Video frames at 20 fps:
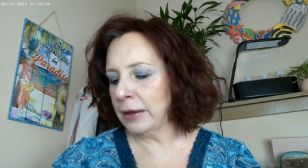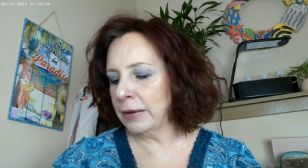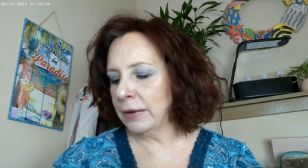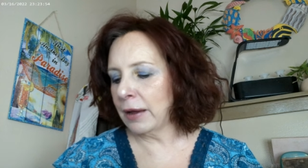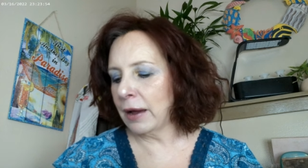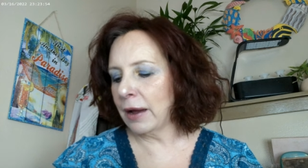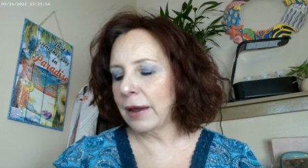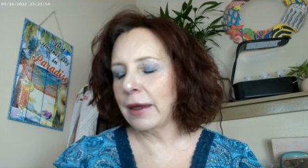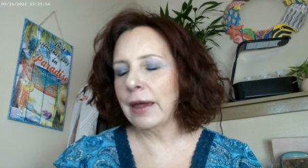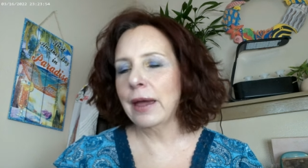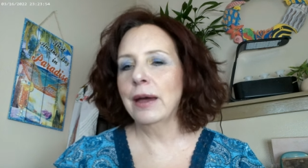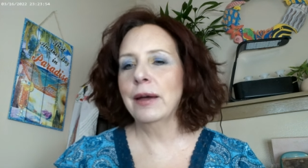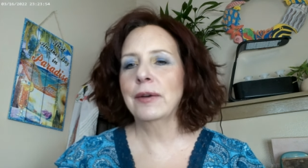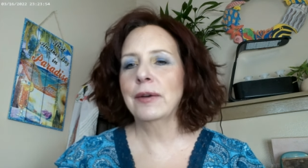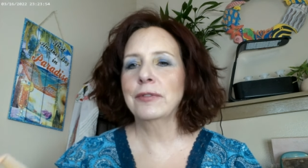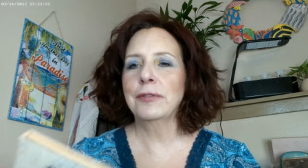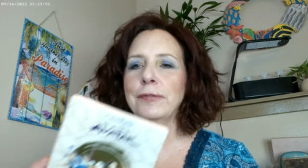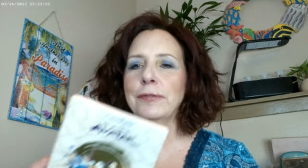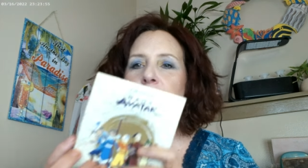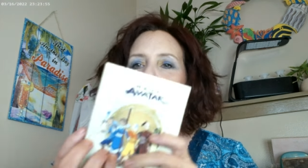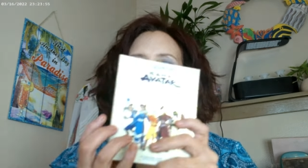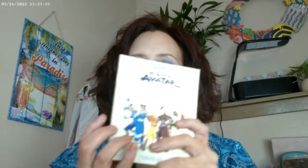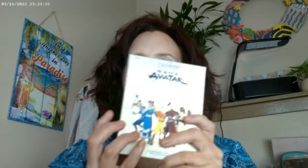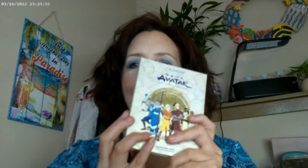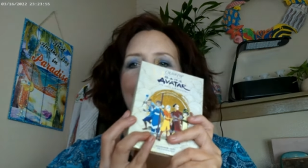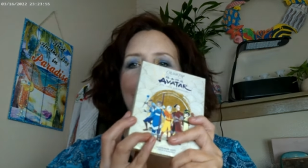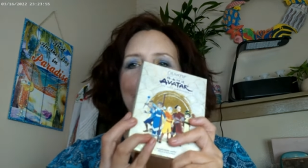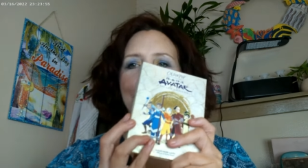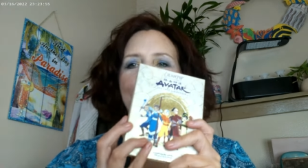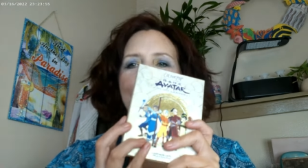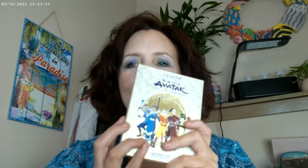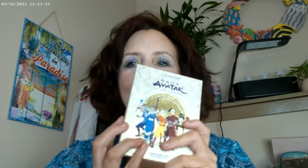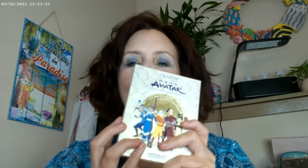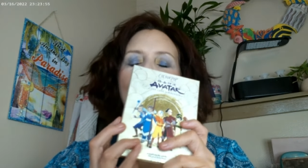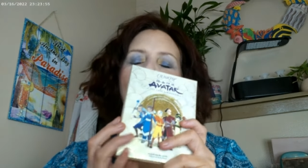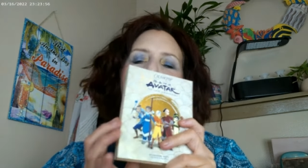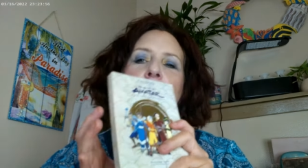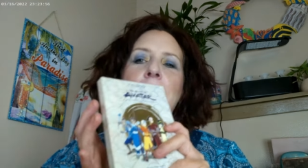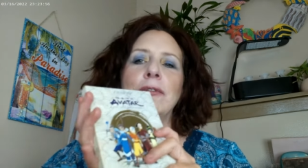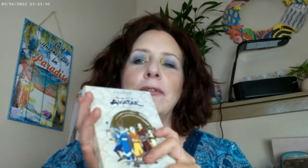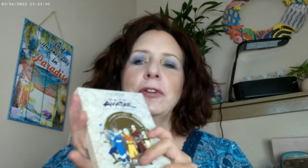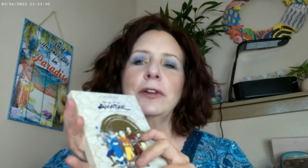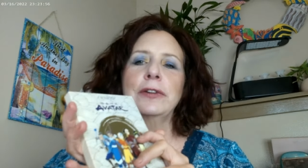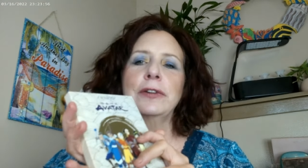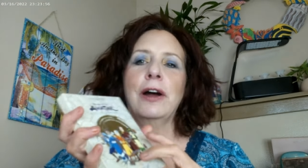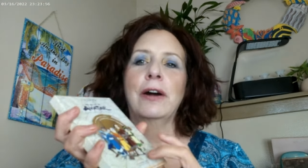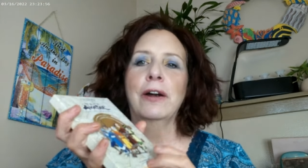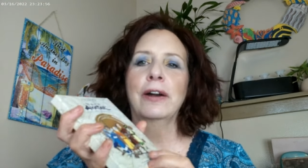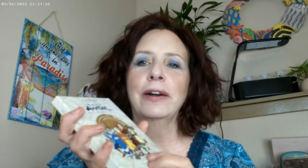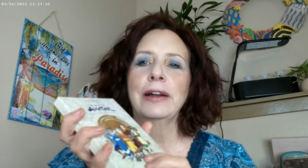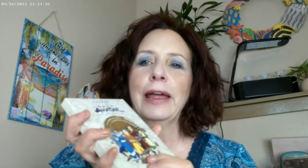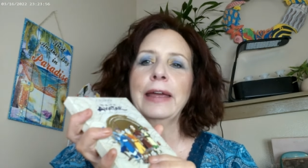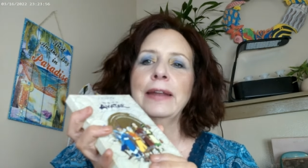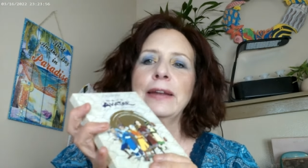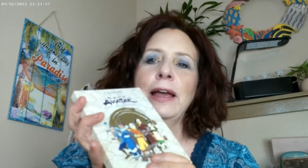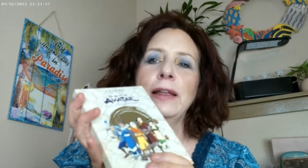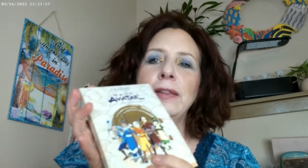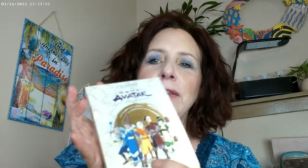then I have uh, the new Avatar, and